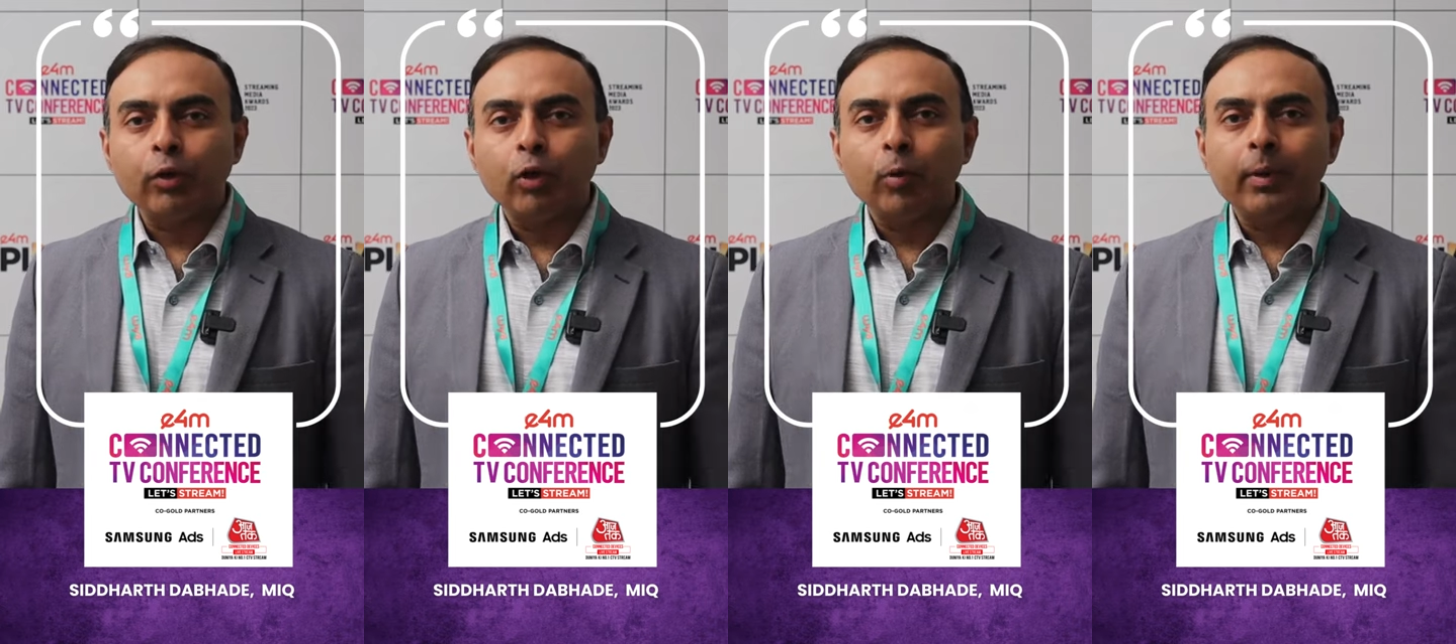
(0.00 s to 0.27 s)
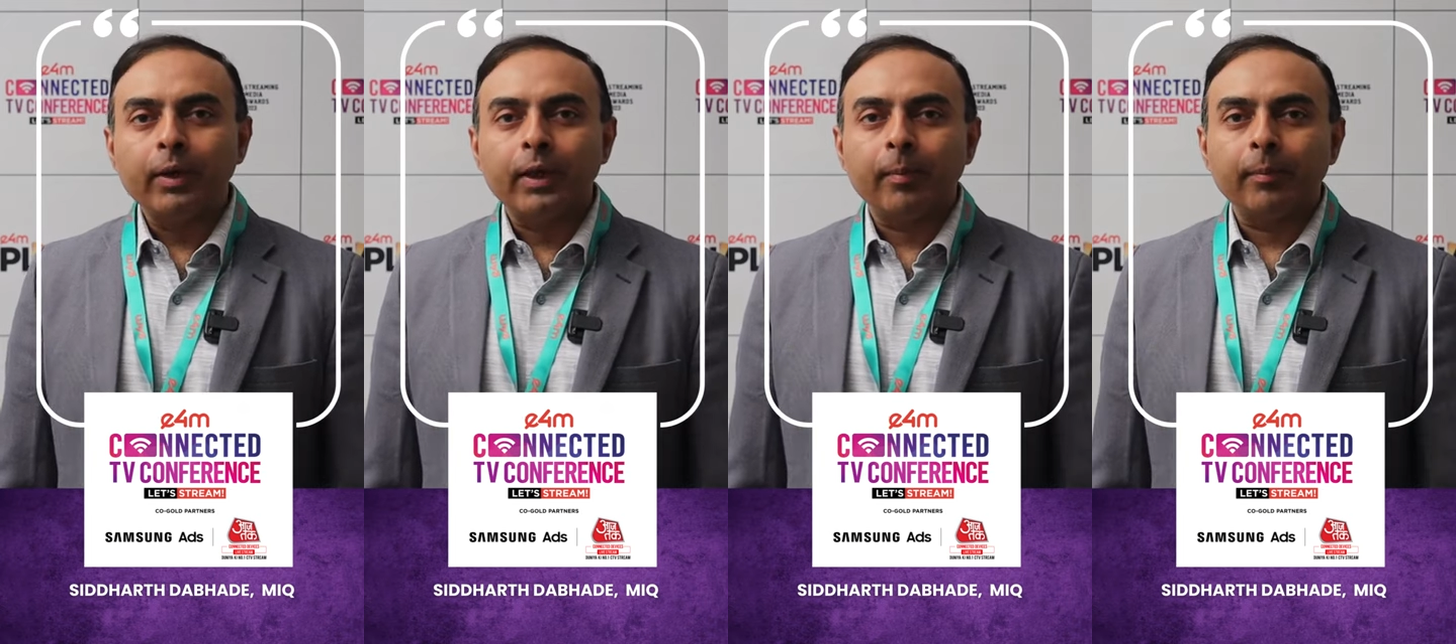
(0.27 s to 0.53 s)
is a
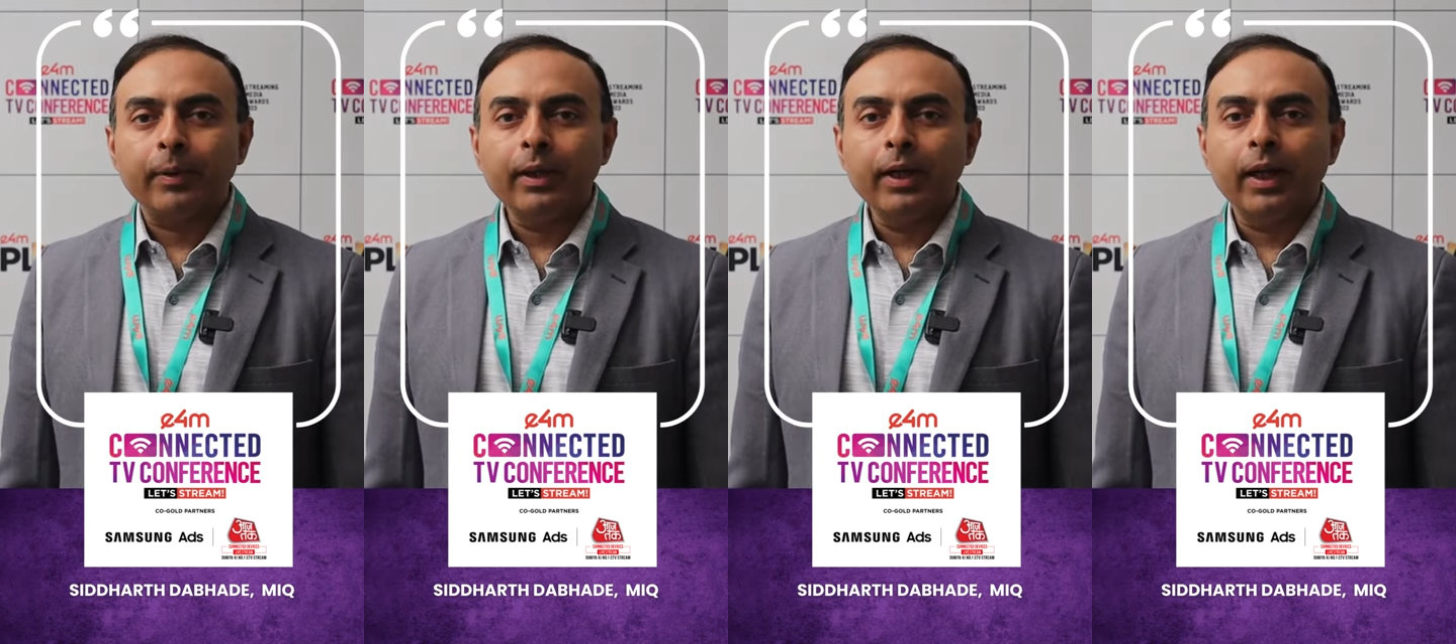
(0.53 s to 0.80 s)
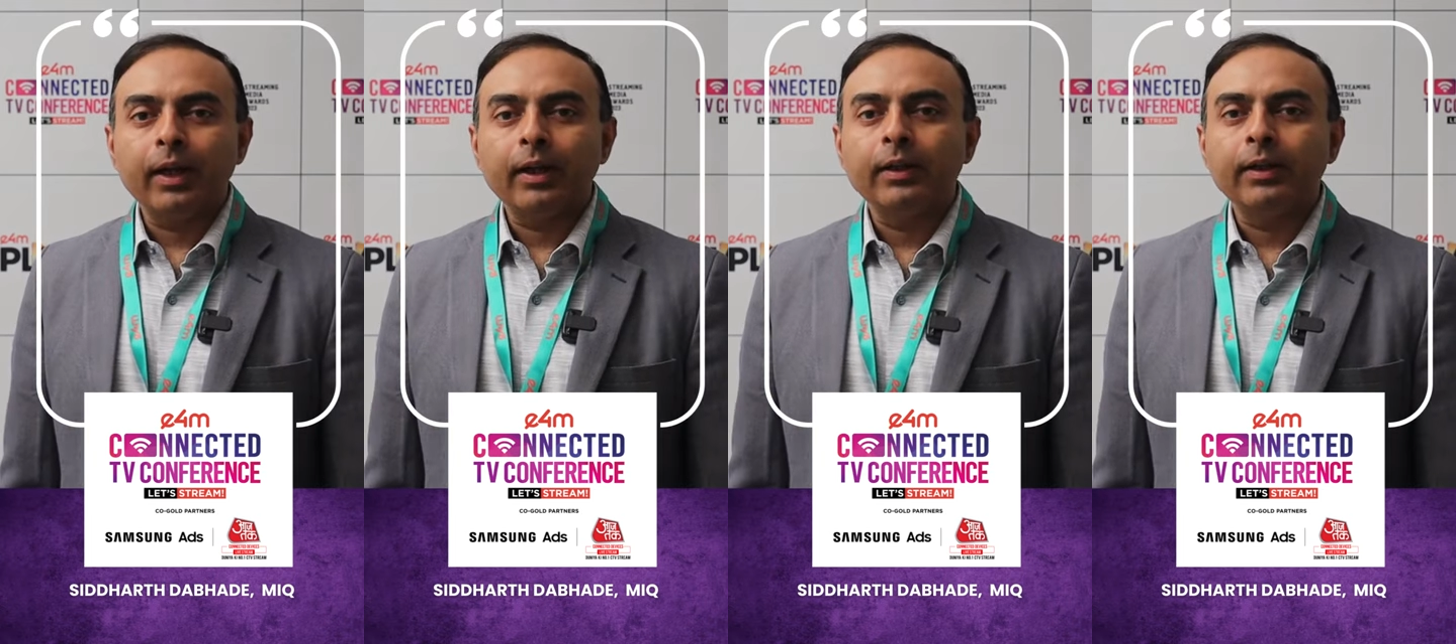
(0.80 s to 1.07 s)
global company
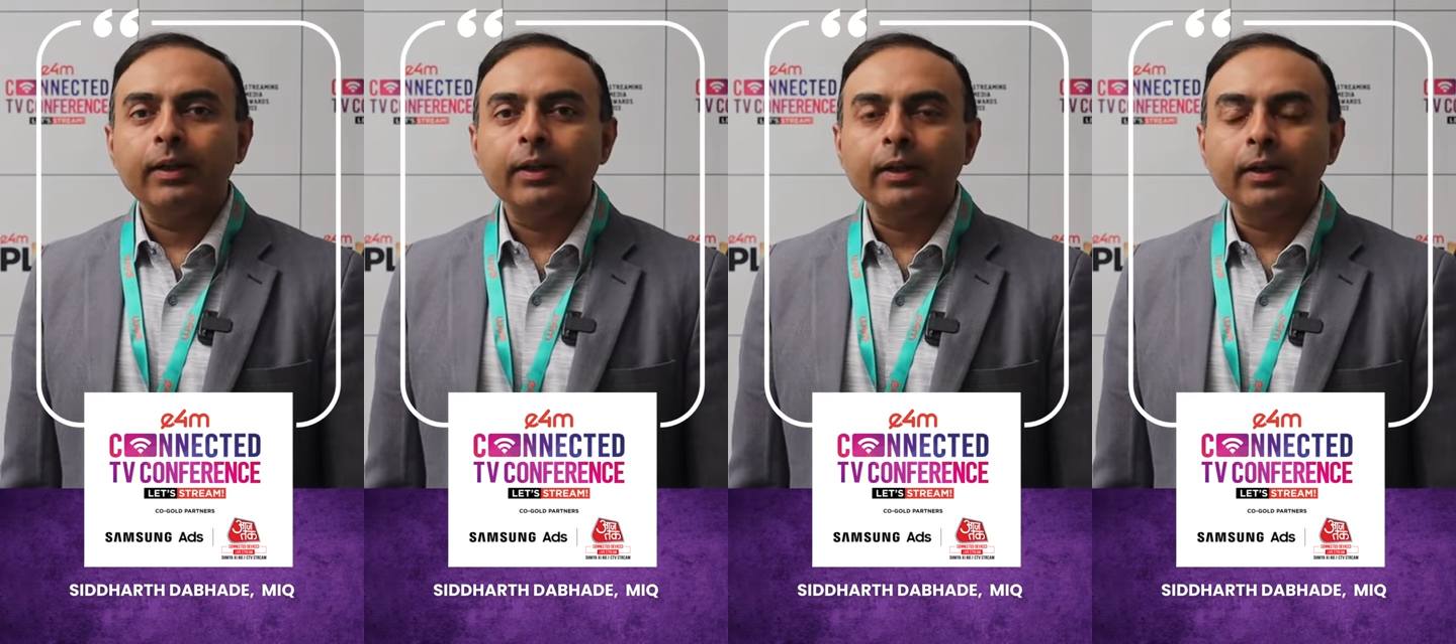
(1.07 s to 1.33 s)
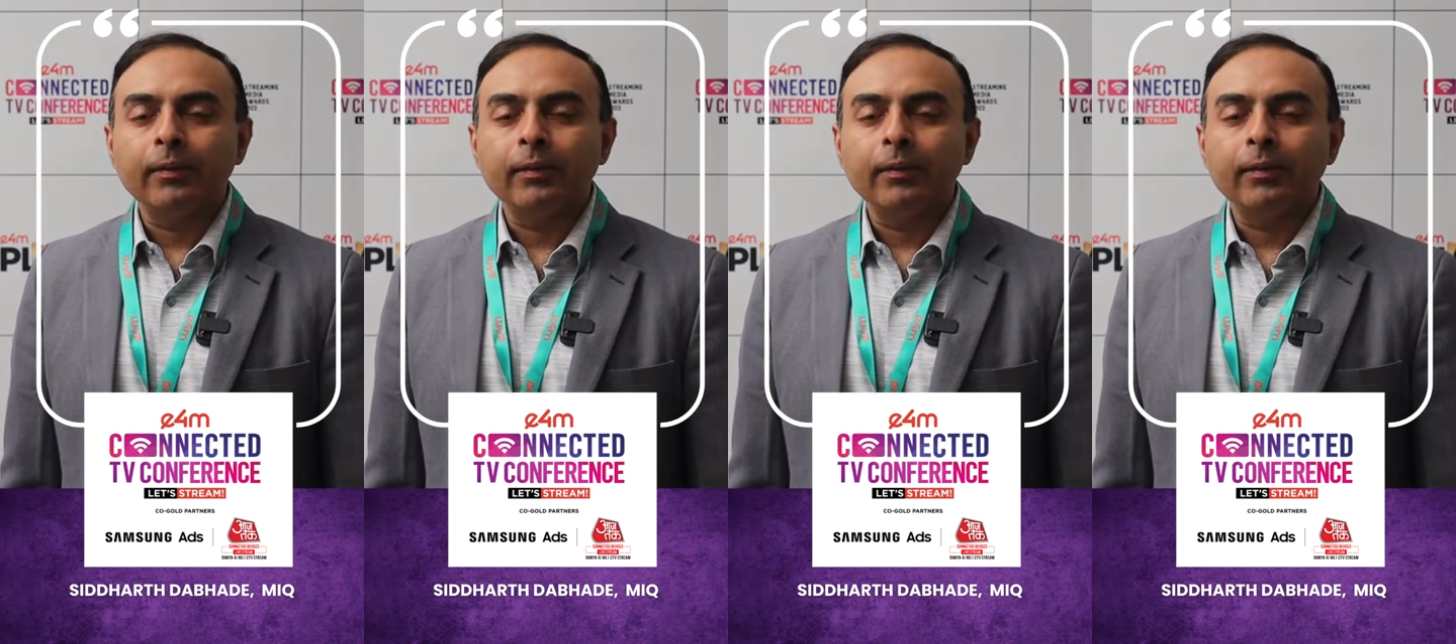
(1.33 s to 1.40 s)
and